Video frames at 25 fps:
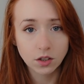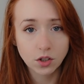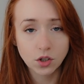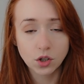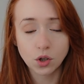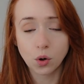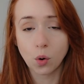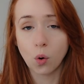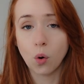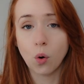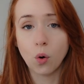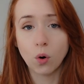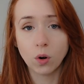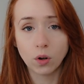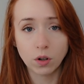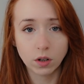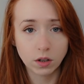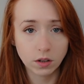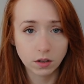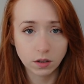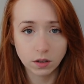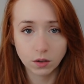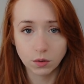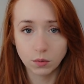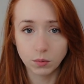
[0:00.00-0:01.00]
talk
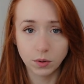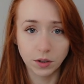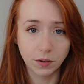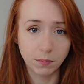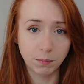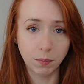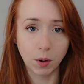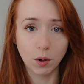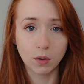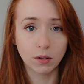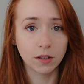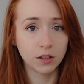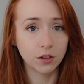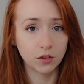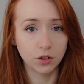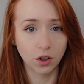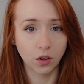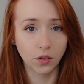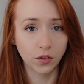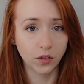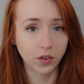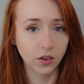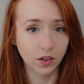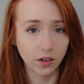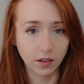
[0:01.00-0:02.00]
with Boris
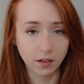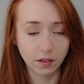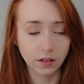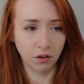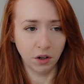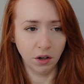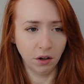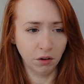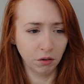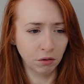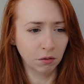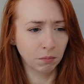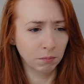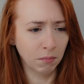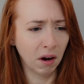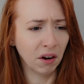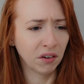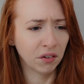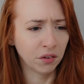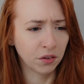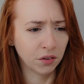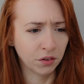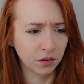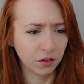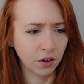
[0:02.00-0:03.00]
Johnson saying you
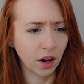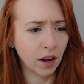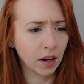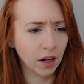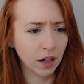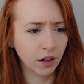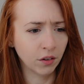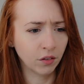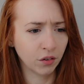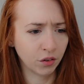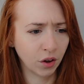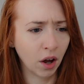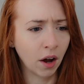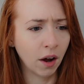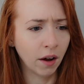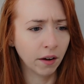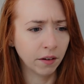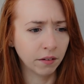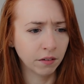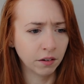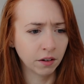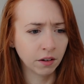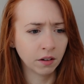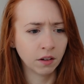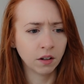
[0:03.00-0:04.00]
must stay
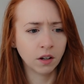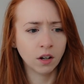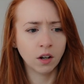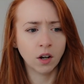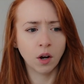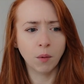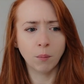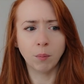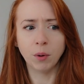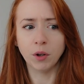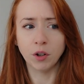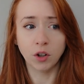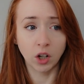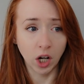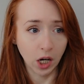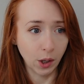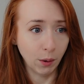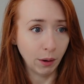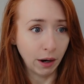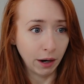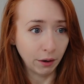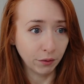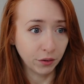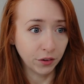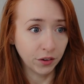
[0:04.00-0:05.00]
inside, but go
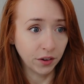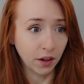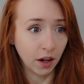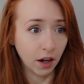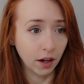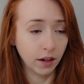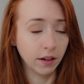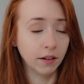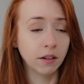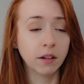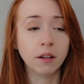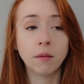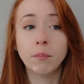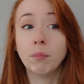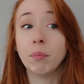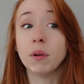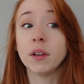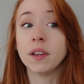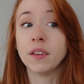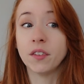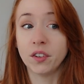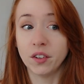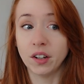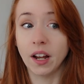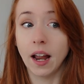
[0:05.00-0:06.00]
outside,
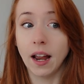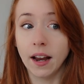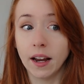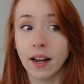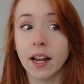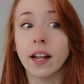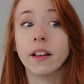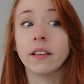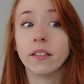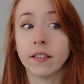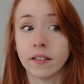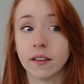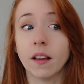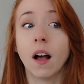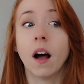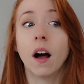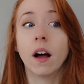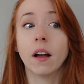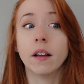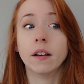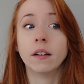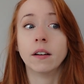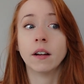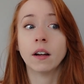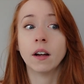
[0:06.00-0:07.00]
but stay
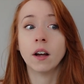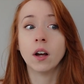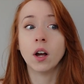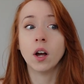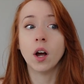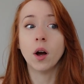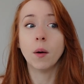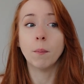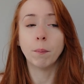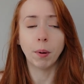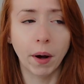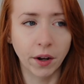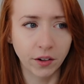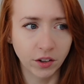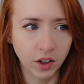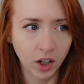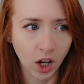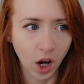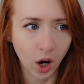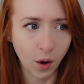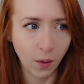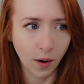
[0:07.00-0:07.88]
inside, but go